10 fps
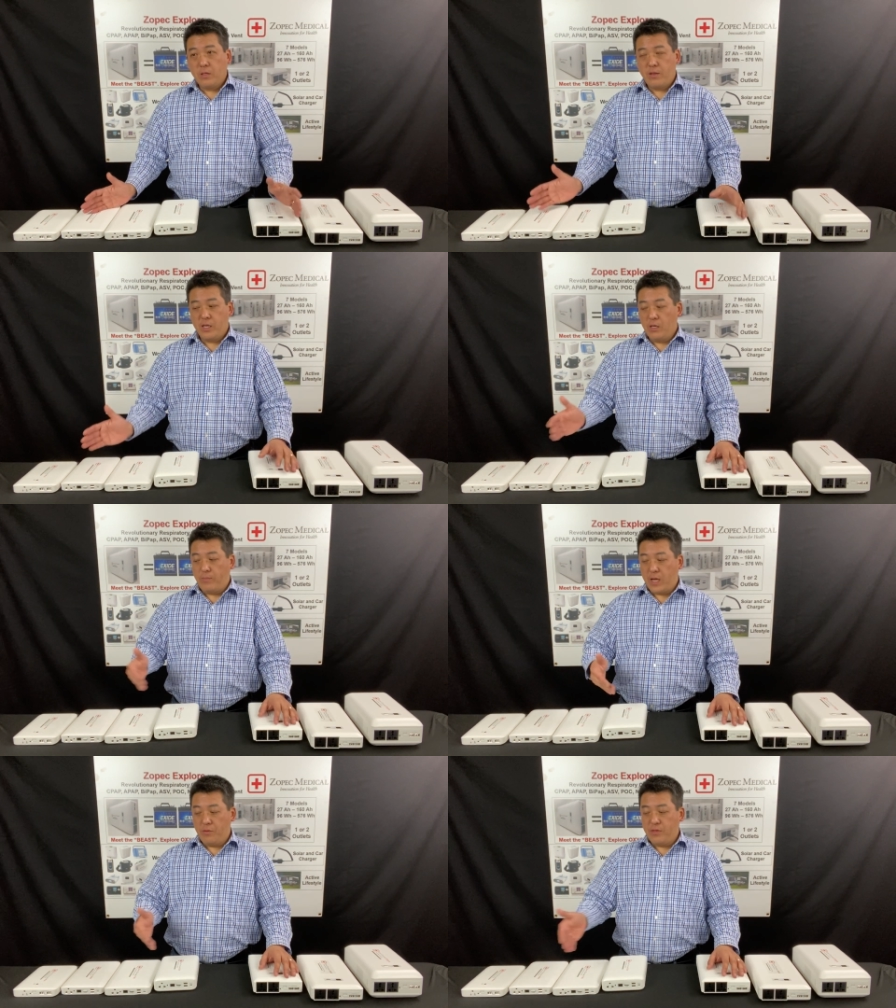think
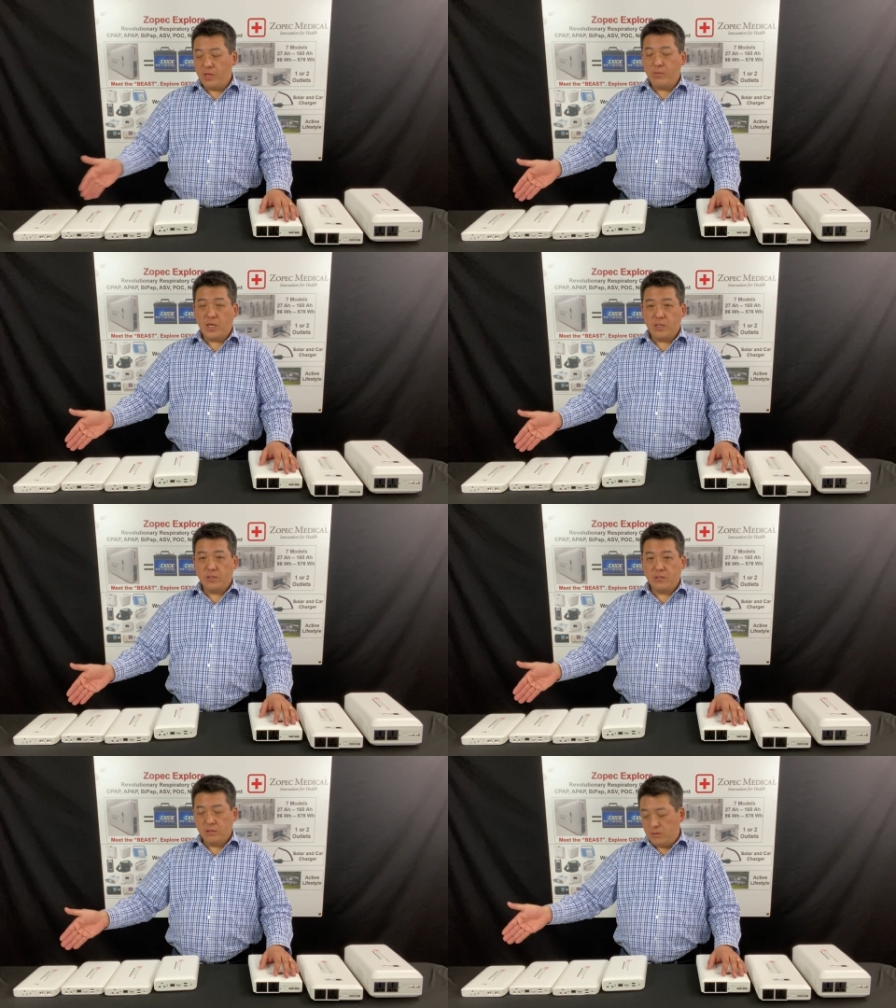about them
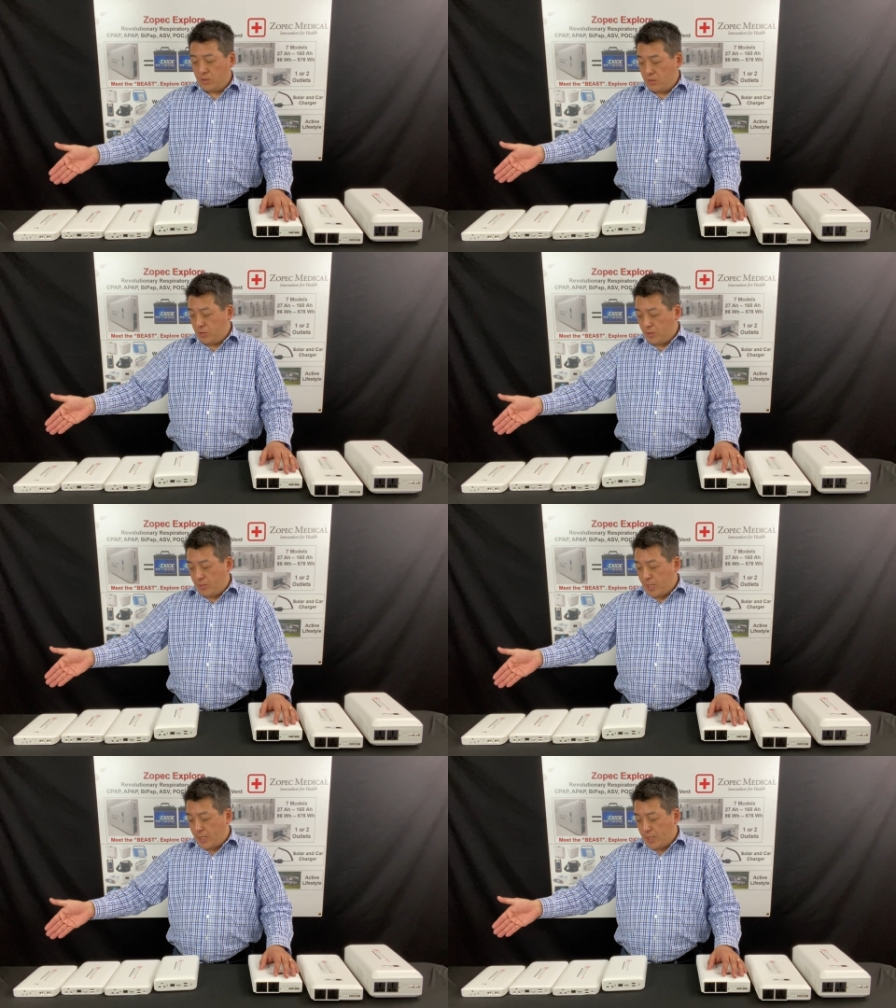as
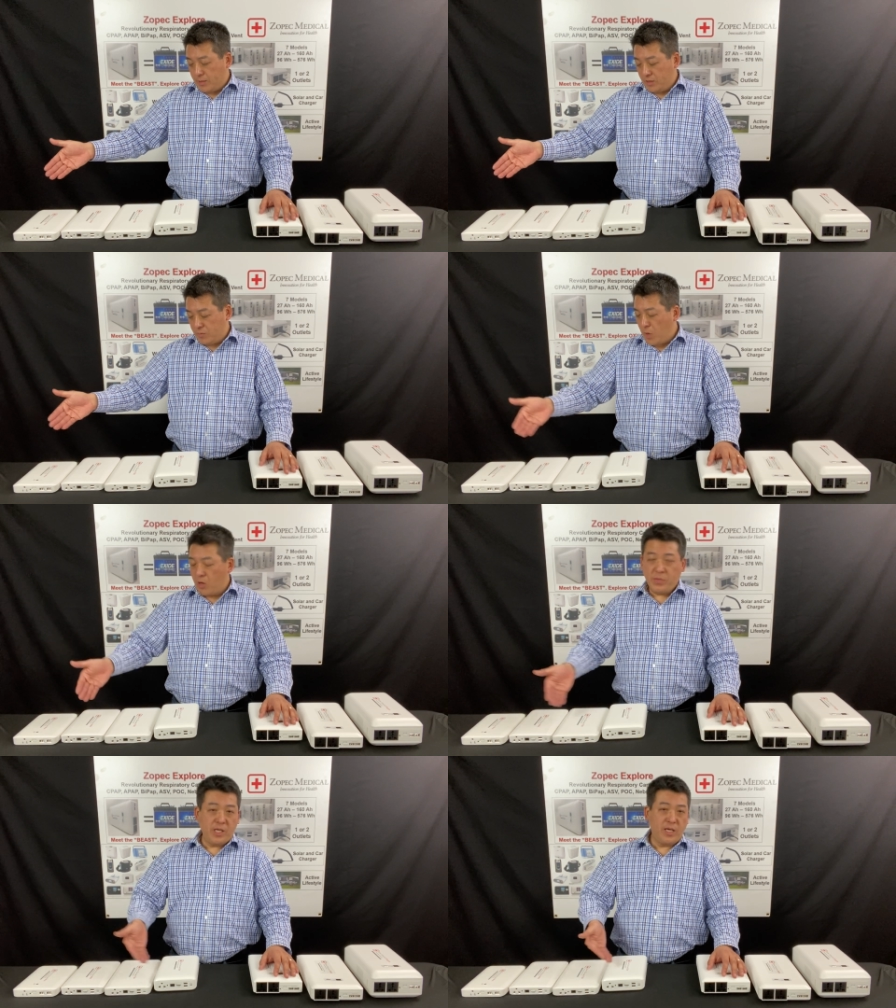uh,
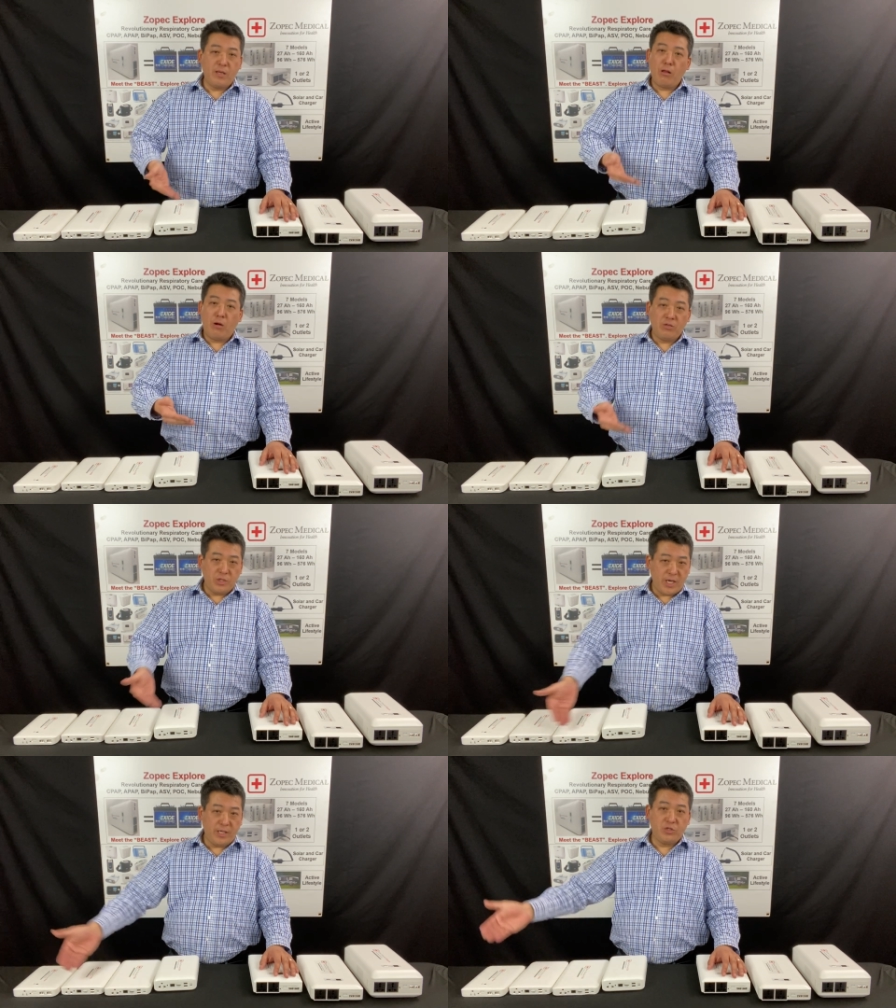small, medium, large,
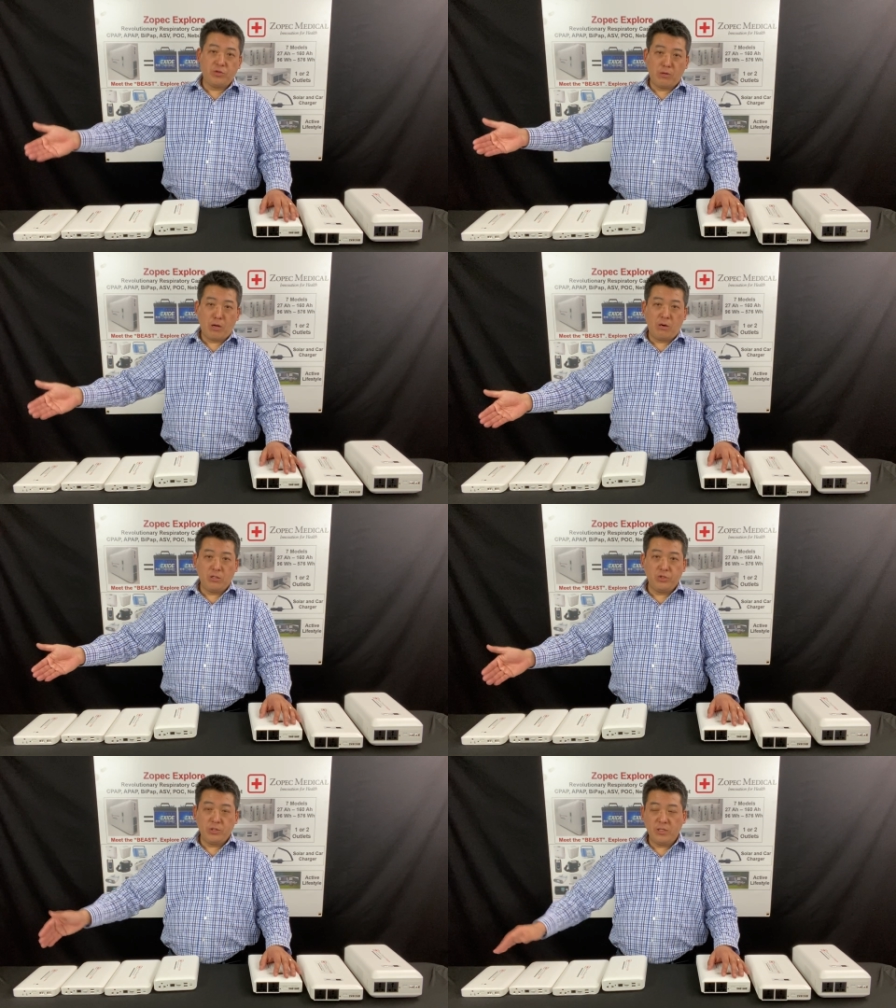and extra
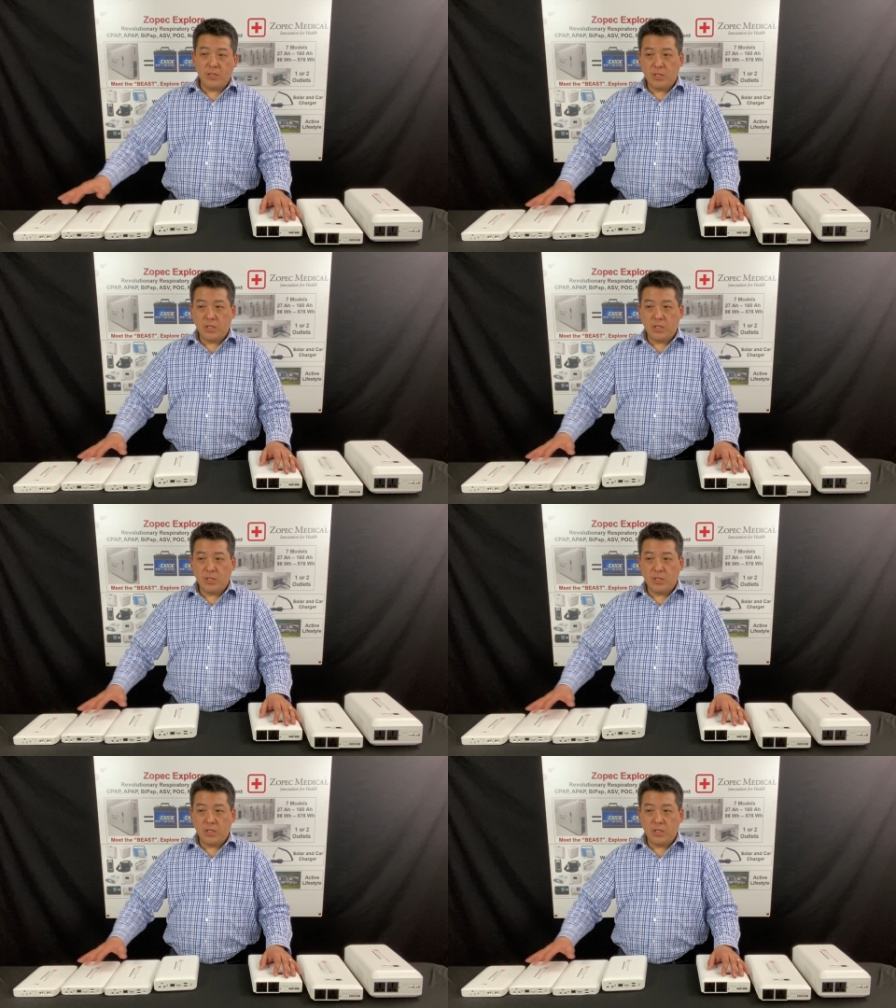large.